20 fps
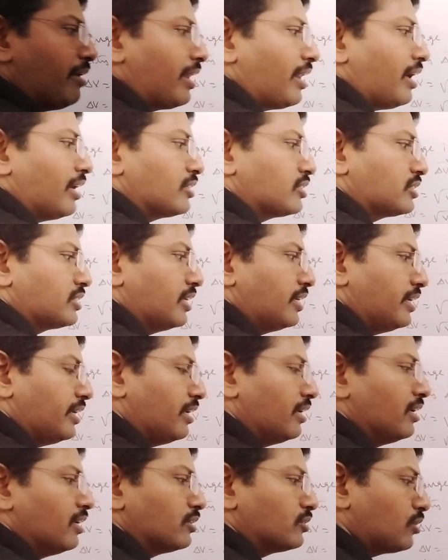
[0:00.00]
So
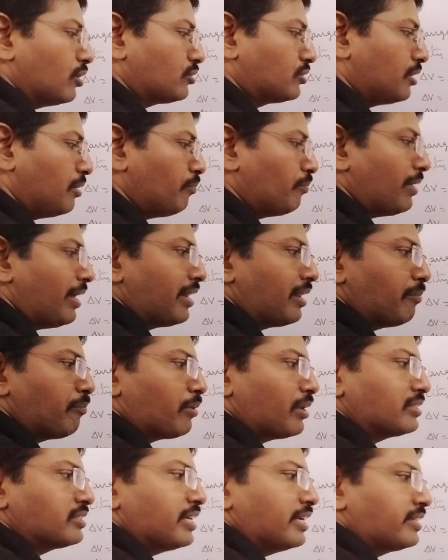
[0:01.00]
force F is equal
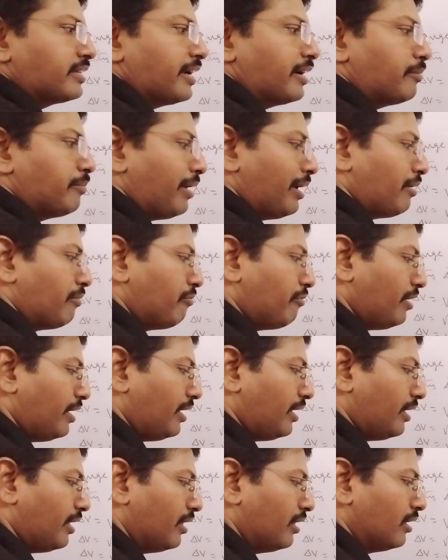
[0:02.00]
to root 2
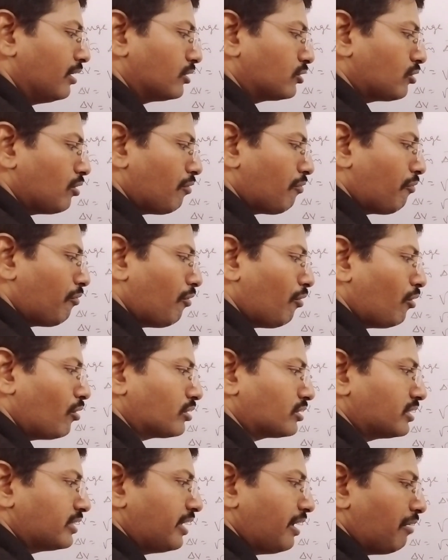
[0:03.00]
A
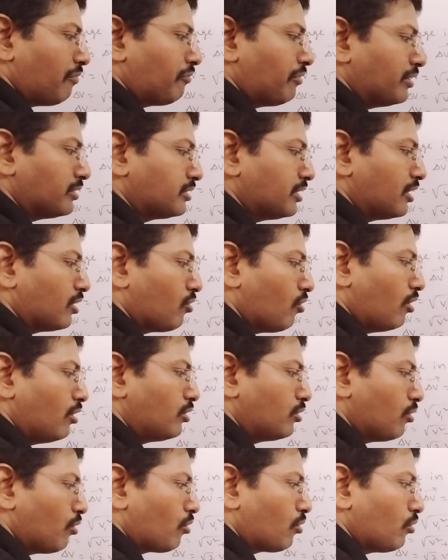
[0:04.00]
V rho V.
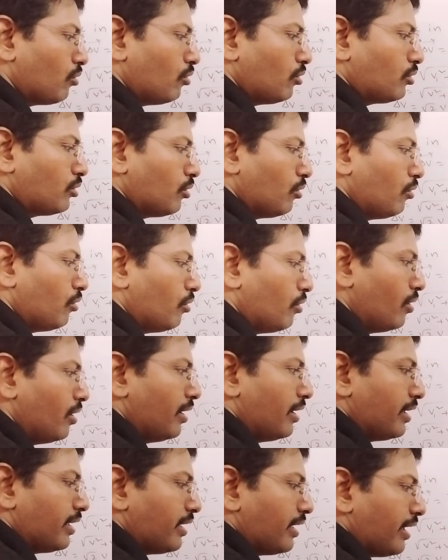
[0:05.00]
So
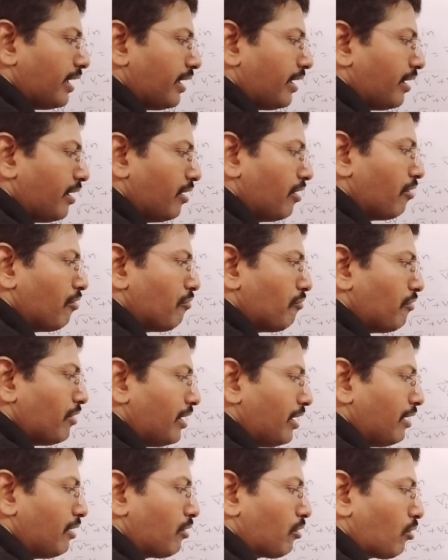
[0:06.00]
F is equal to
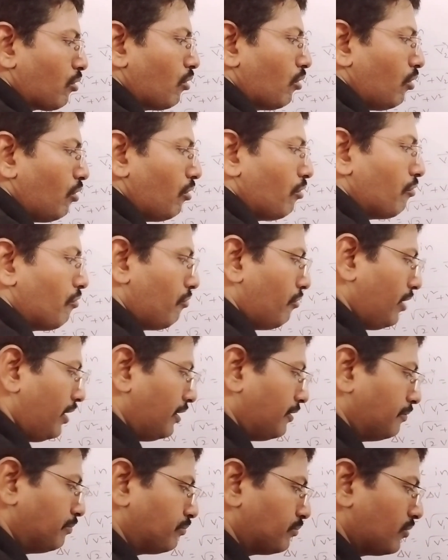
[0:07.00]
root 2 A
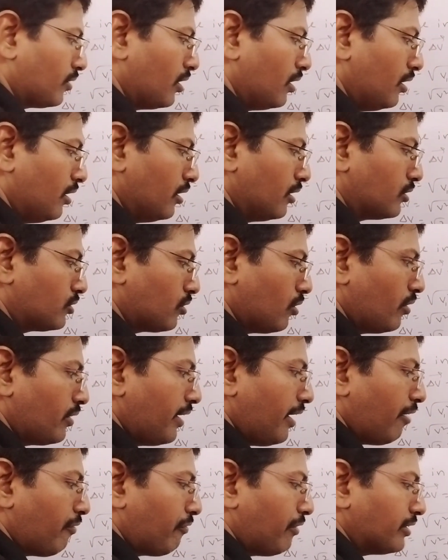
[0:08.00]
V square
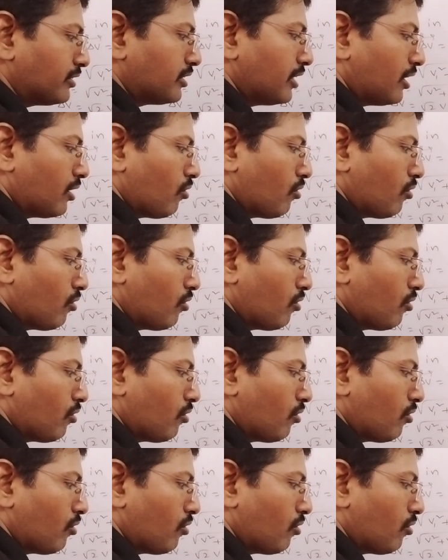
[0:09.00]
rho.